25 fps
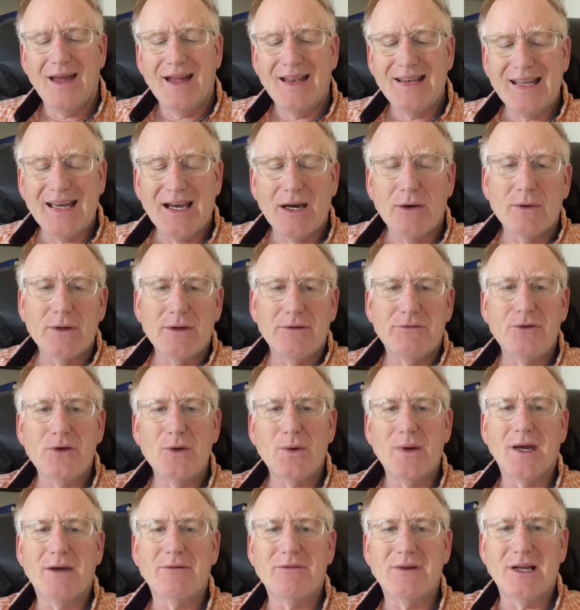Now, if
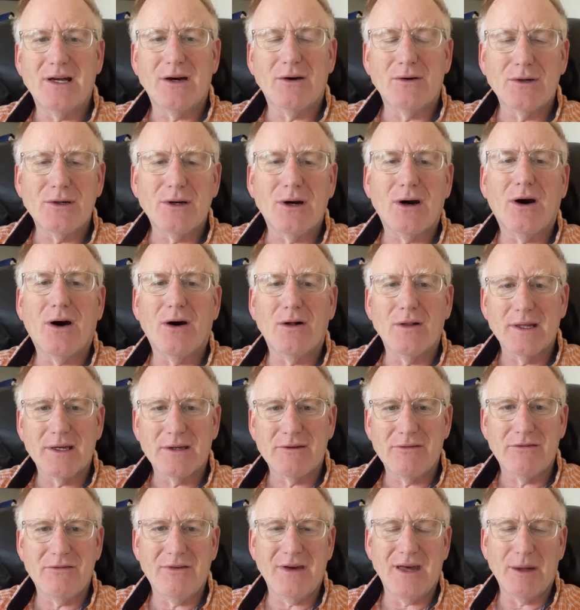you have an
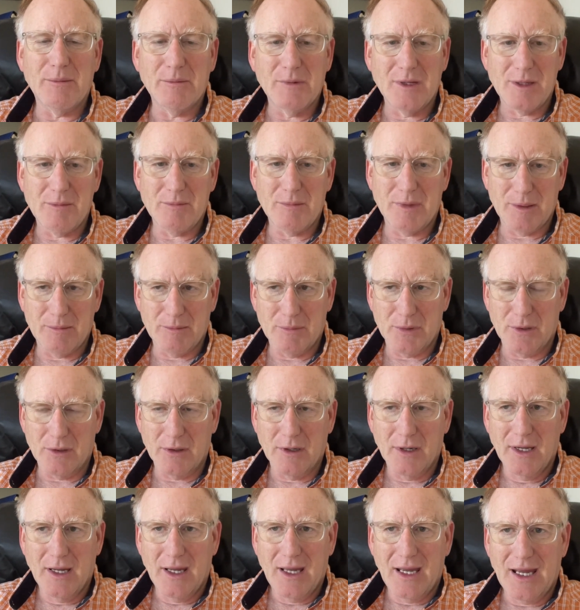alcoholic family member
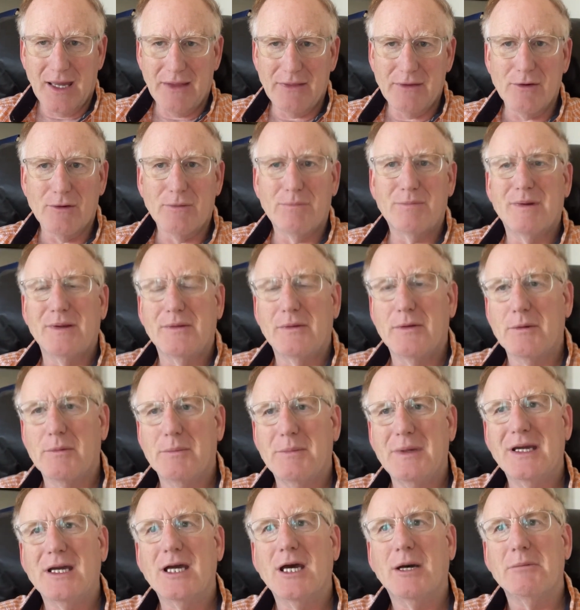and they're, they're
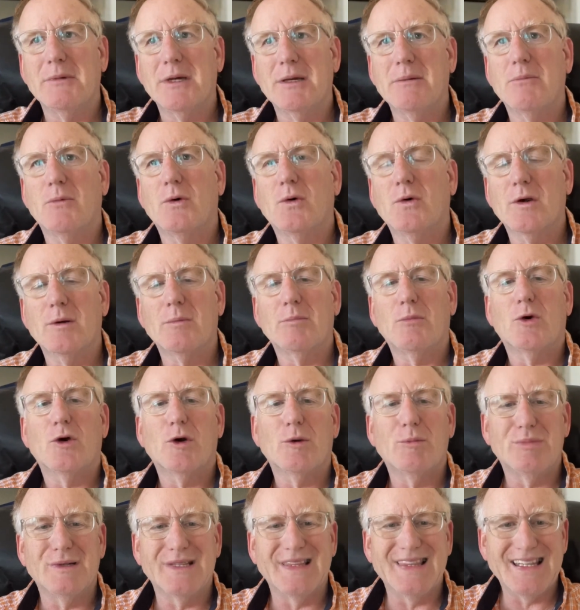becoming more and
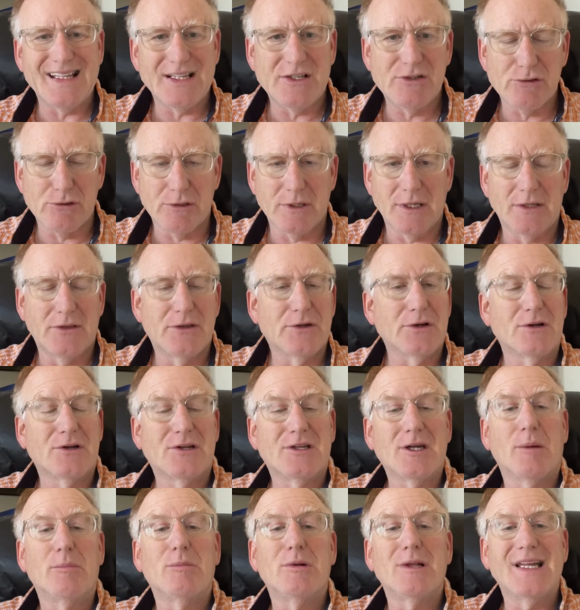more belligerent, they're
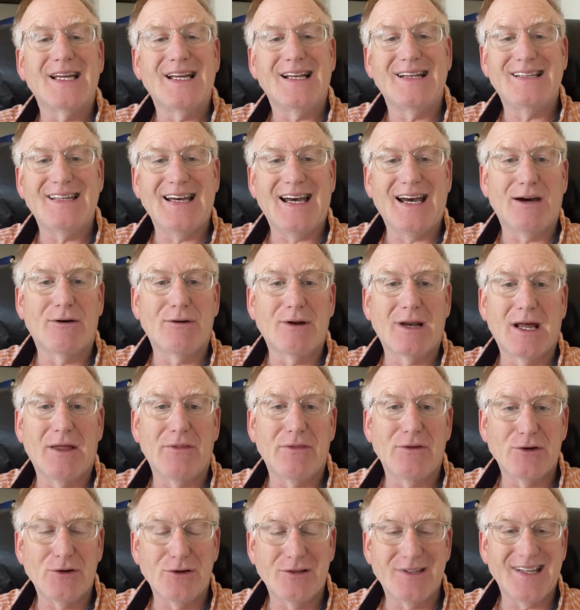doubling down
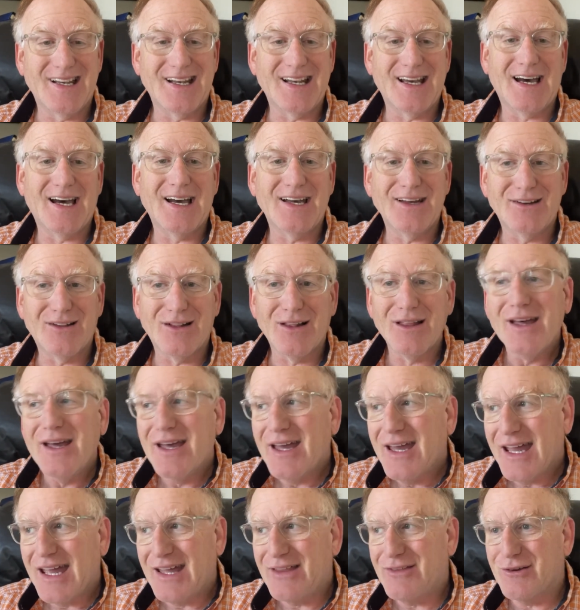on their denial
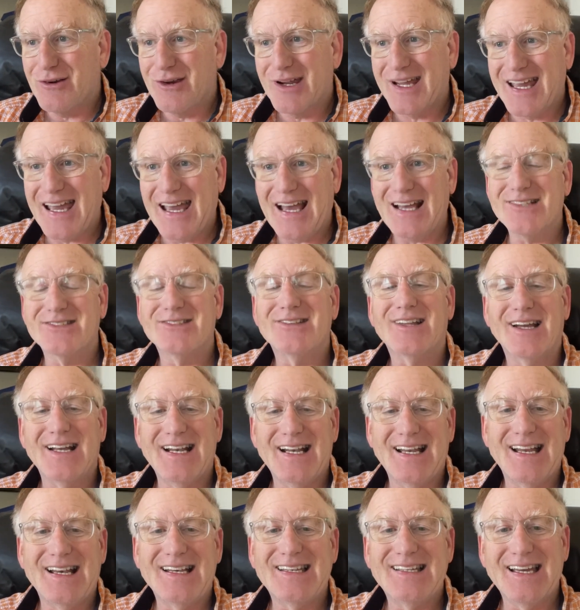and their
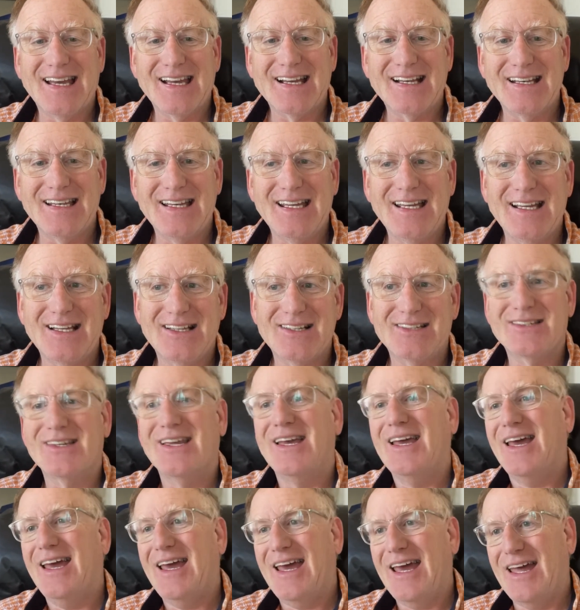gaslighting techniques
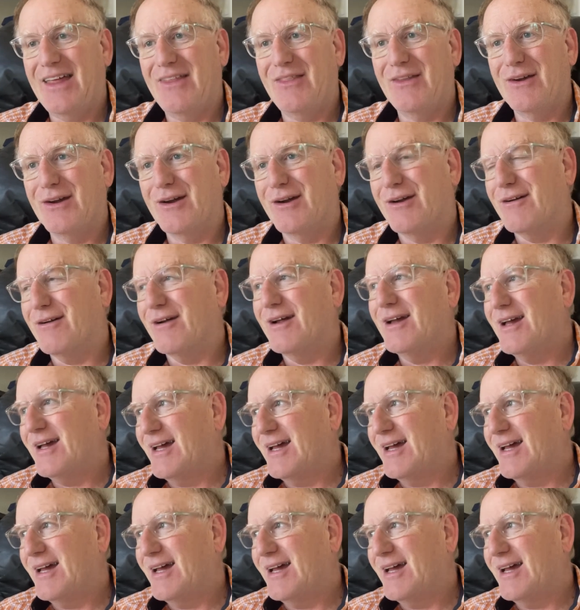and their